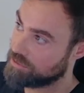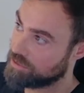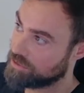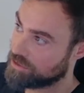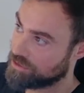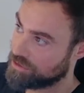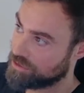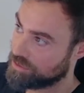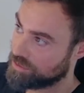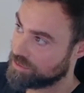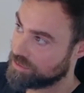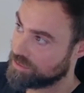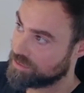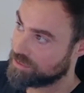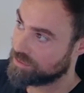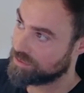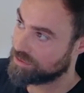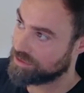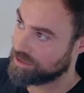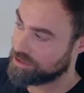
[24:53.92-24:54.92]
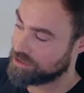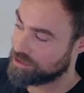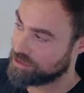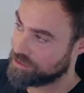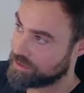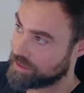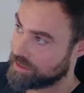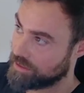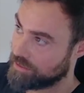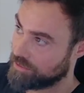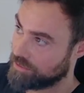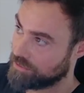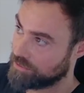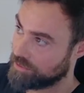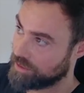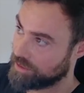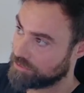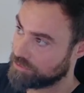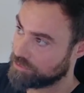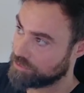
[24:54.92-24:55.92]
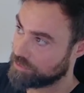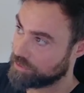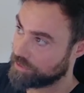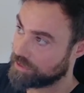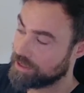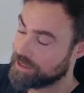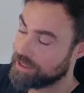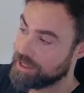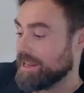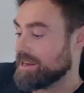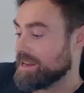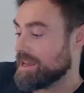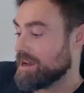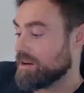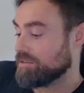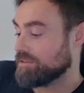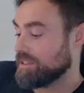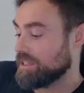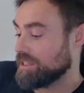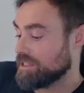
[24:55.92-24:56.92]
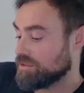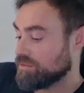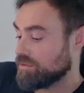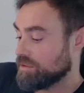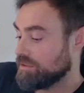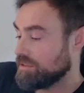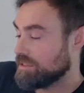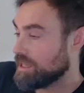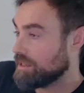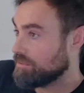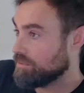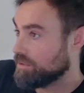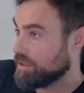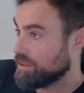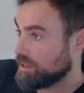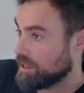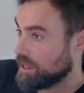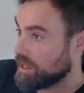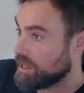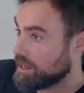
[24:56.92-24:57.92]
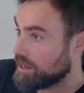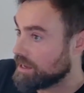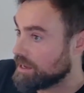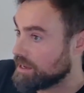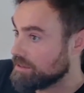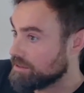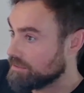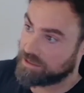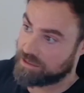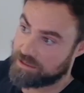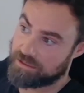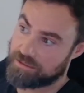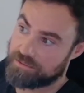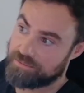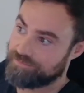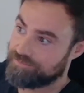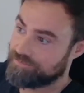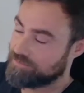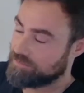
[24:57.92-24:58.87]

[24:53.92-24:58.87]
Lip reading: wants to teach you how to work. And nowadays with AI, it's